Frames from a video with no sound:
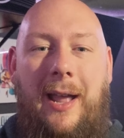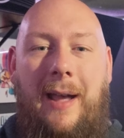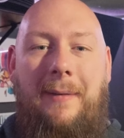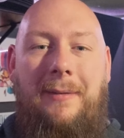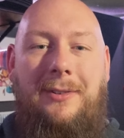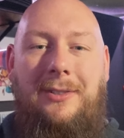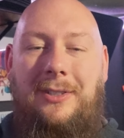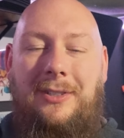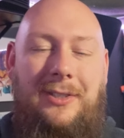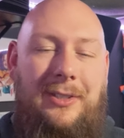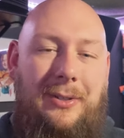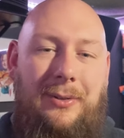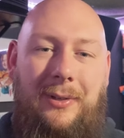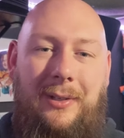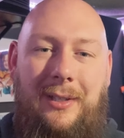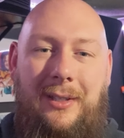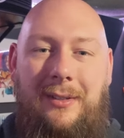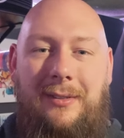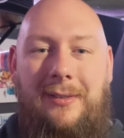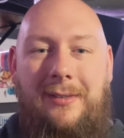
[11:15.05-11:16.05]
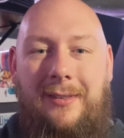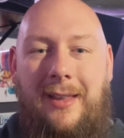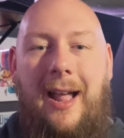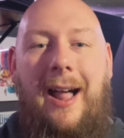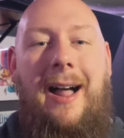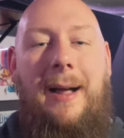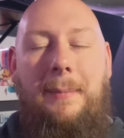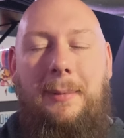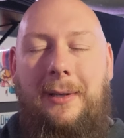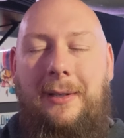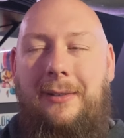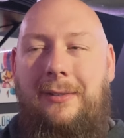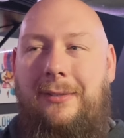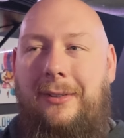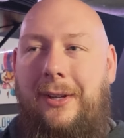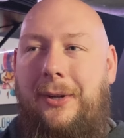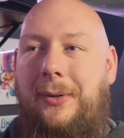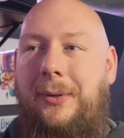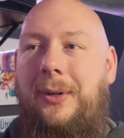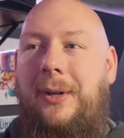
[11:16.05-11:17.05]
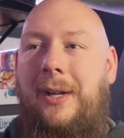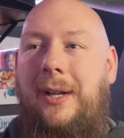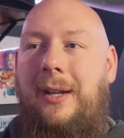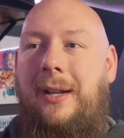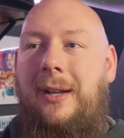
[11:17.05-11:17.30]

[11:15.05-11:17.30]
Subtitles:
I was just doing this as a hobby. So